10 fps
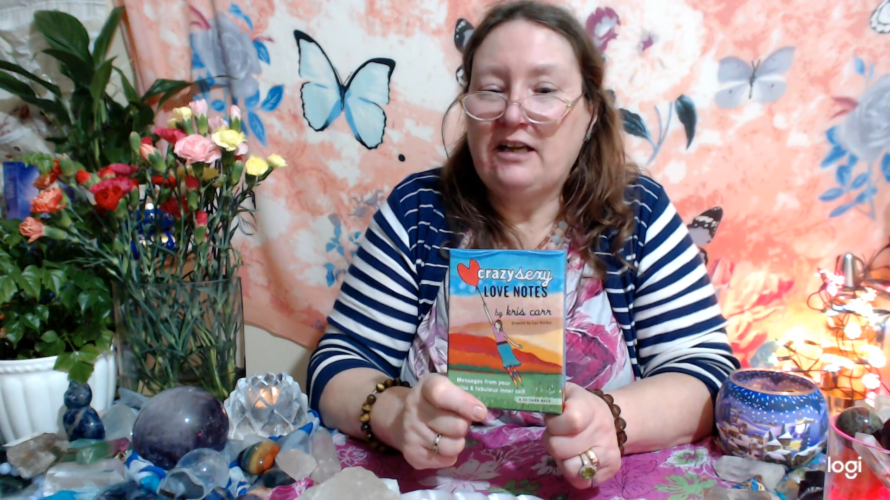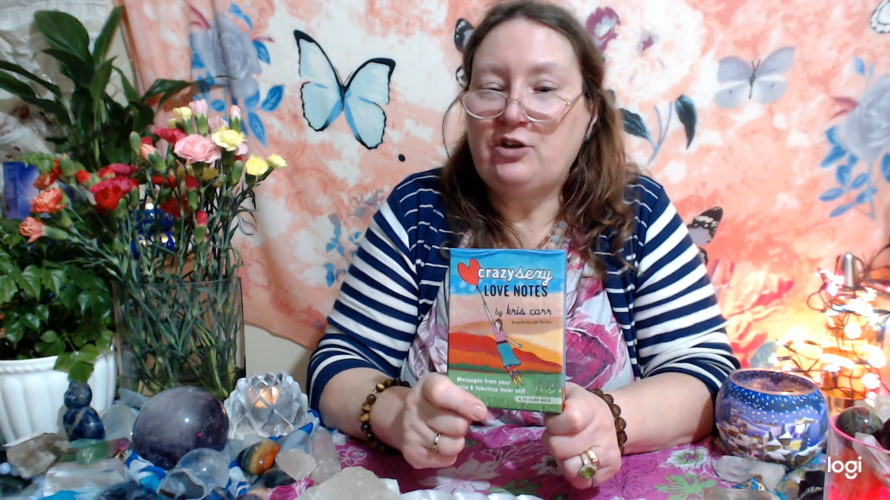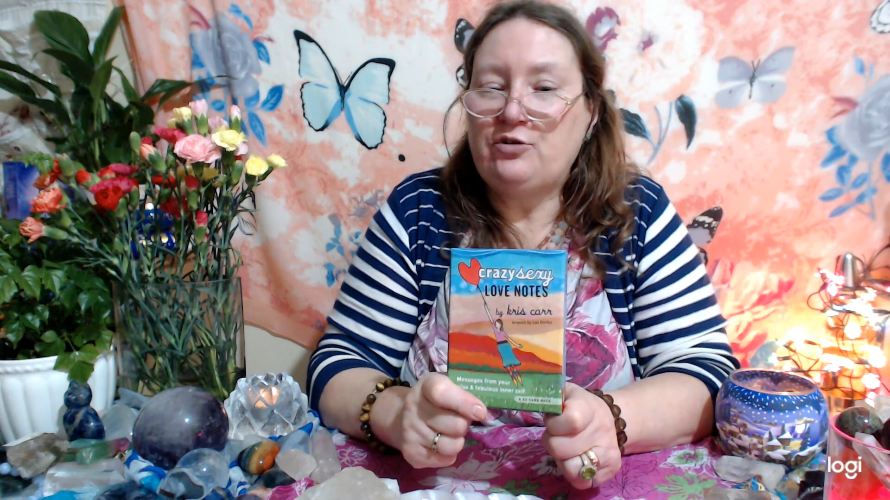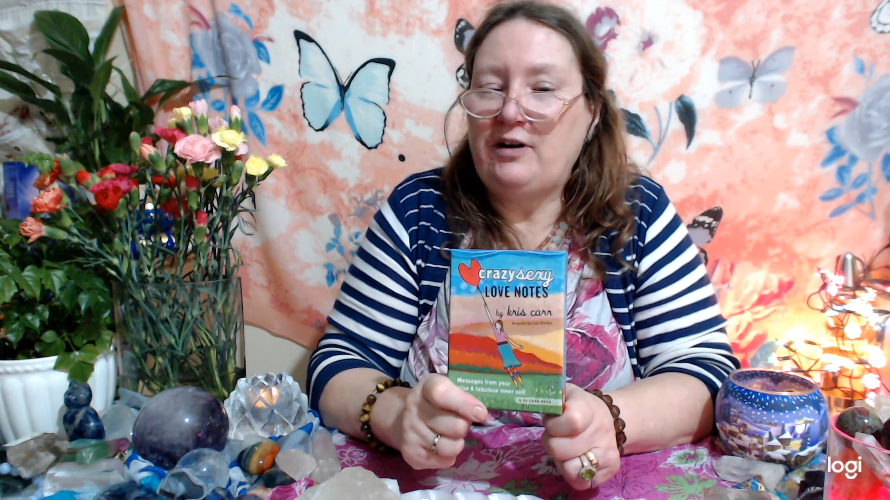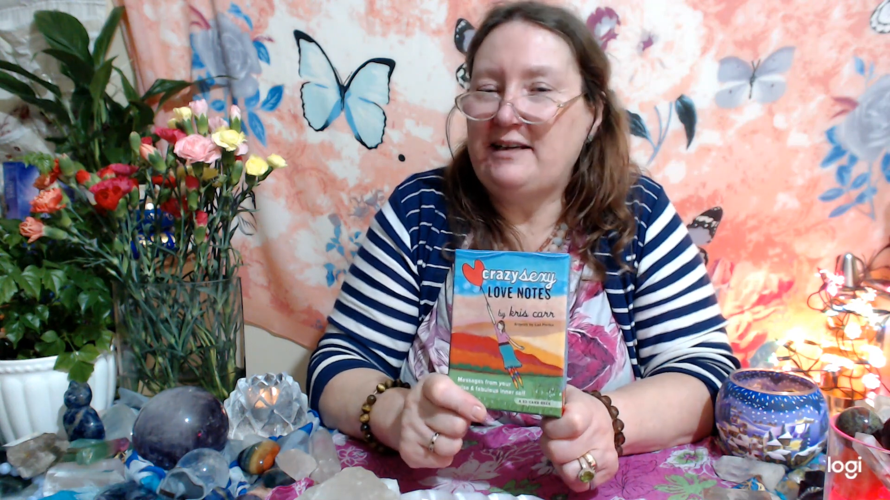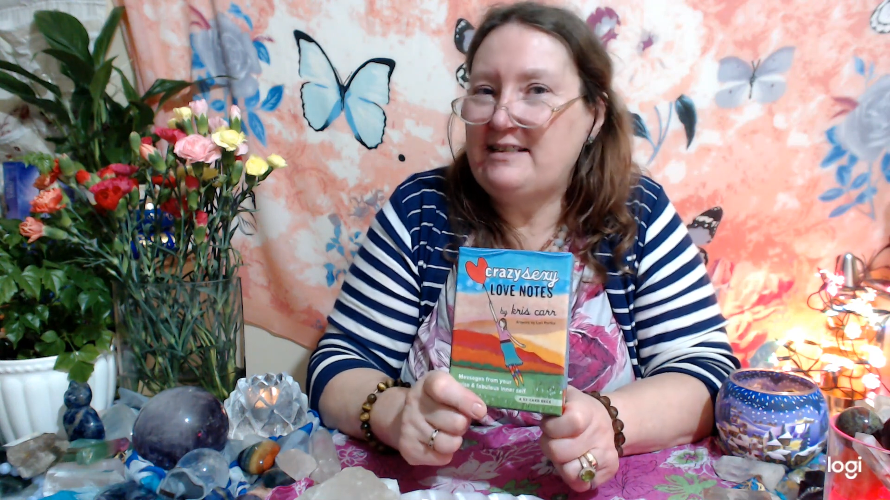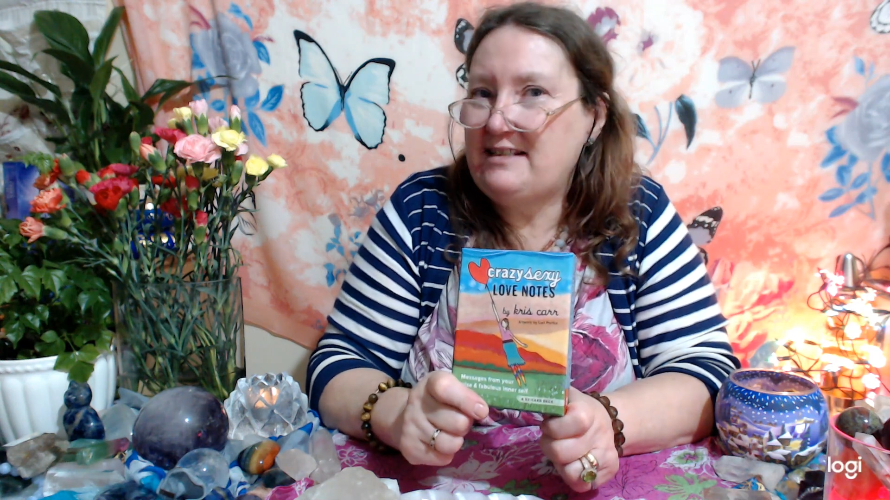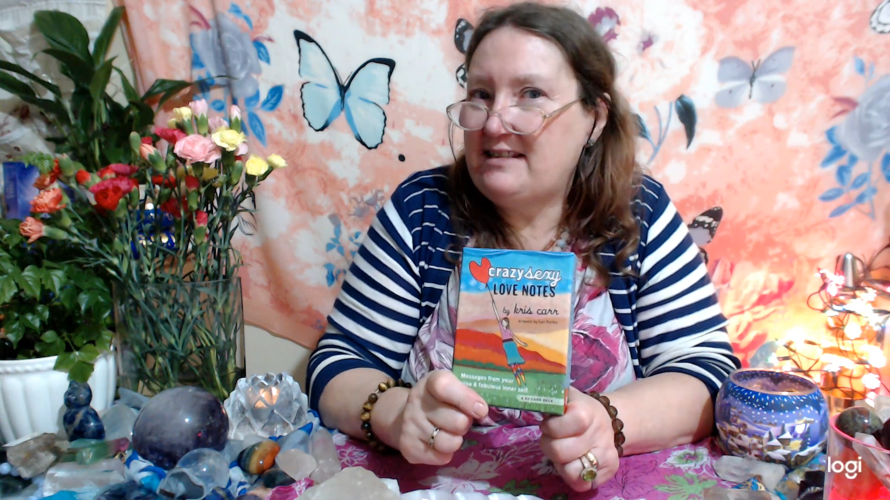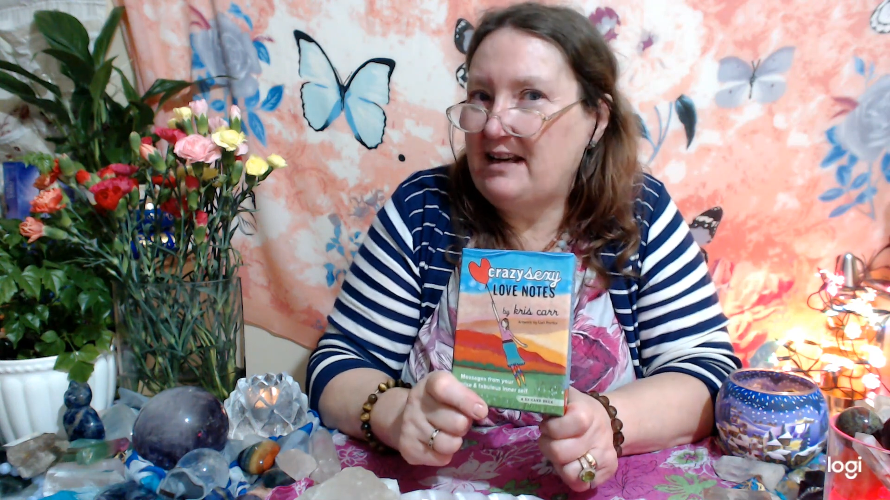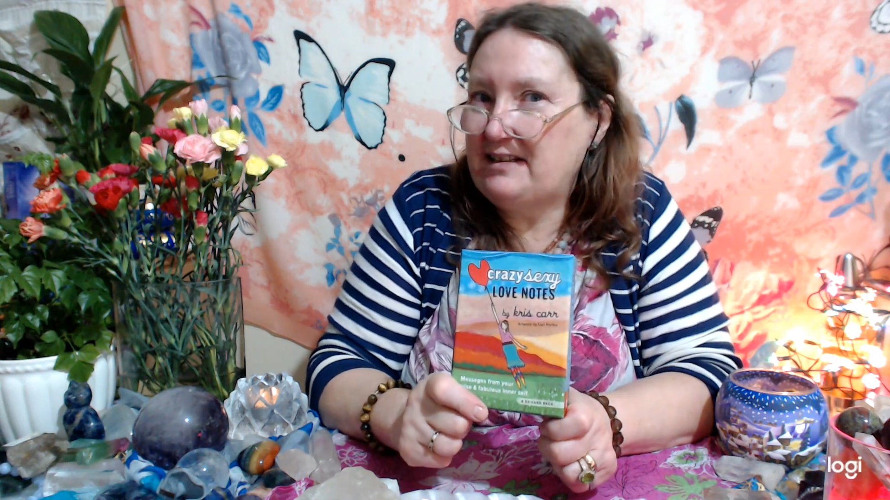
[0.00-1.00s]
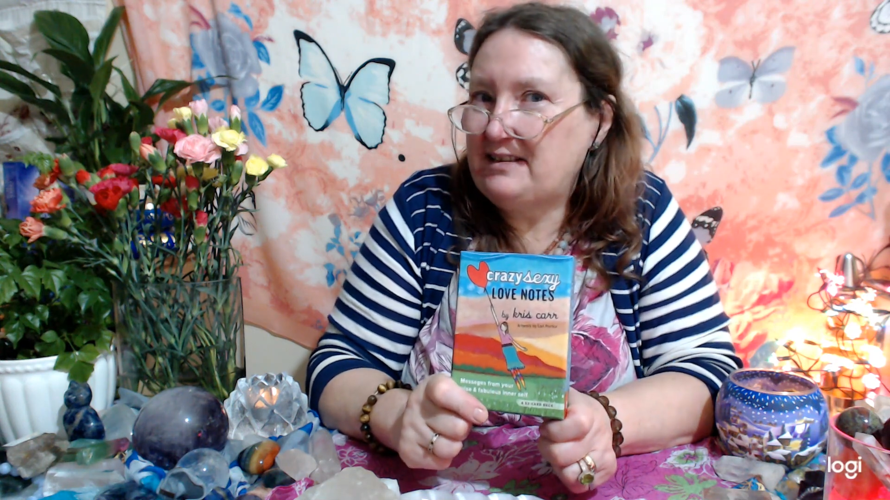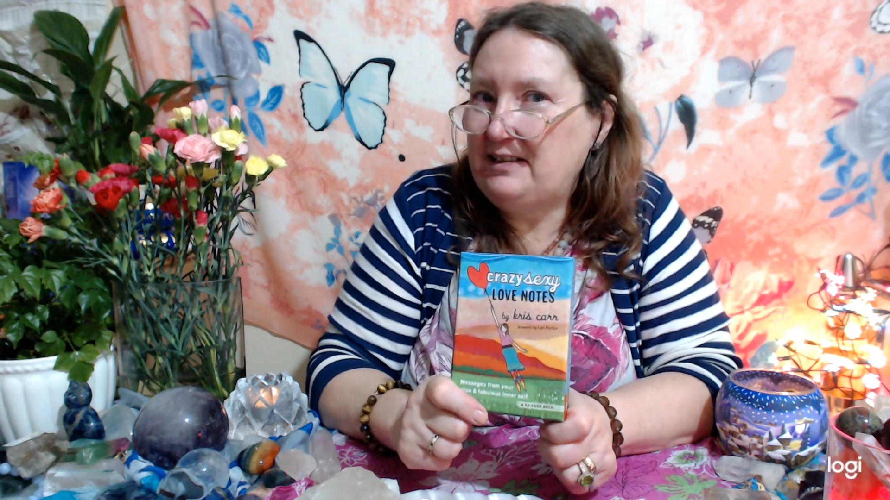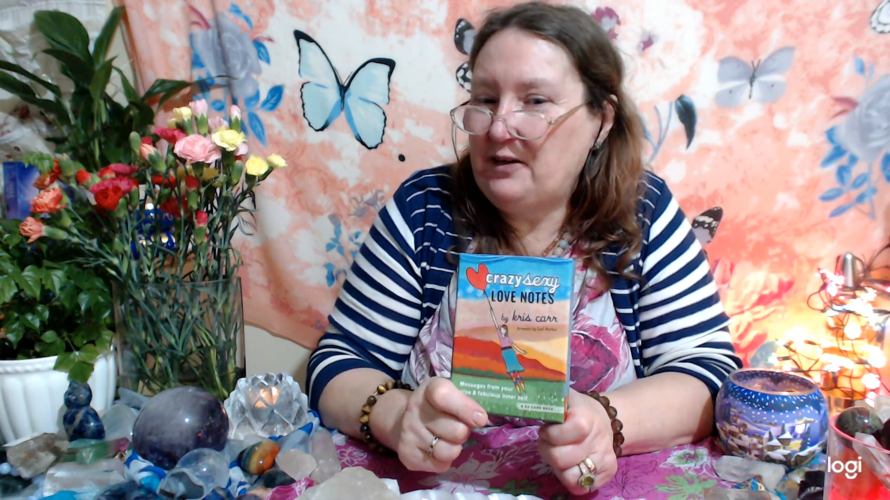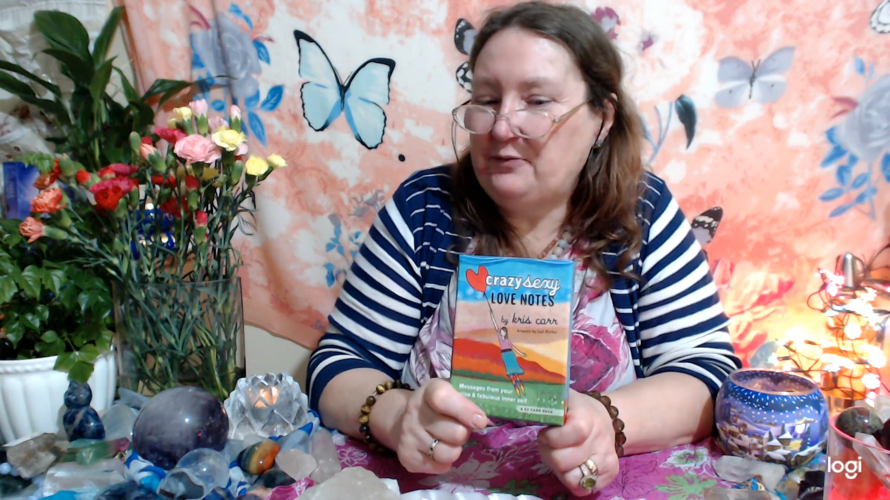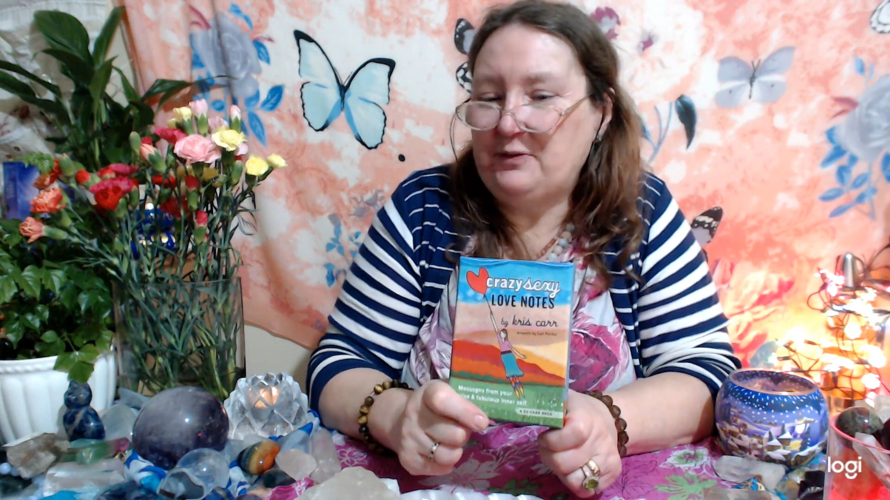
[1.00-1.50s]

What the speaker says: Crazy Sexy Love